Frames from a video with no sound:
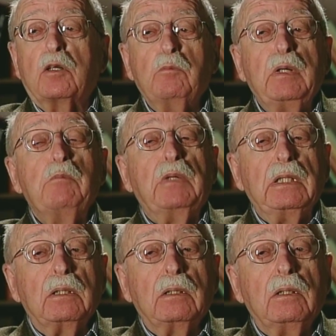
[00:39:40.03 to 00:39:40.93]

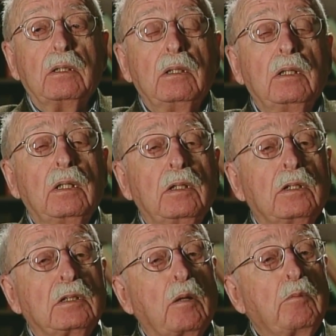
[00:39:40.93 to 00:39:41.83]
commitment
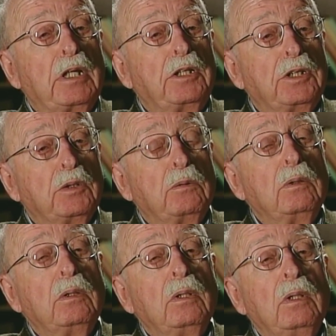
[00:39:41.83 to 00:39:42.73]
to something new